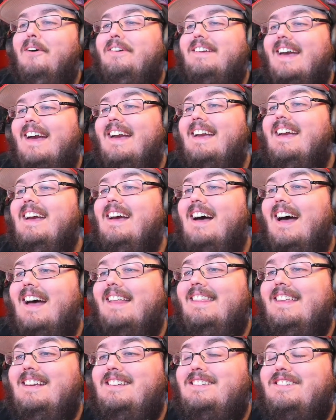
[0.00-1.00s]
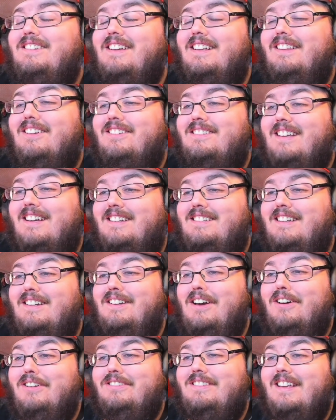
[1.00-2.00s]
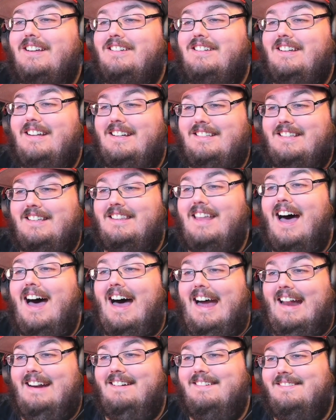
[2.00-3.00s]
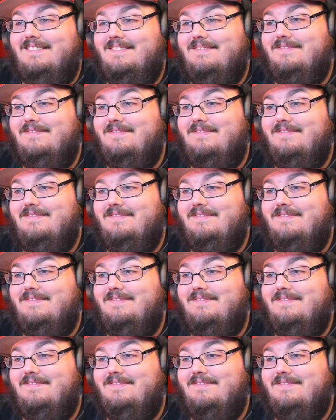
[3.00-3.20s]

Okay, at least she looks like she knows that she needs a knot.